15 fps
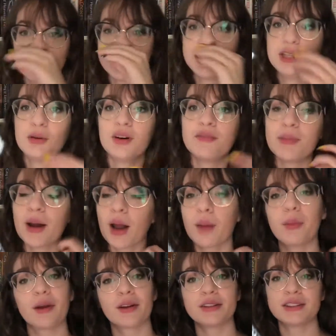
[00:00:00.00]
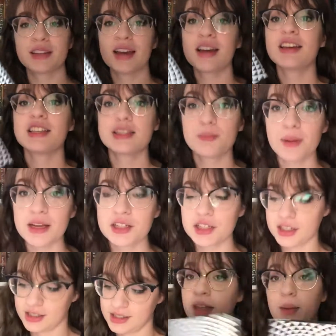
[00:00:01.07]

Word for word: two of Mary Beard's speeches.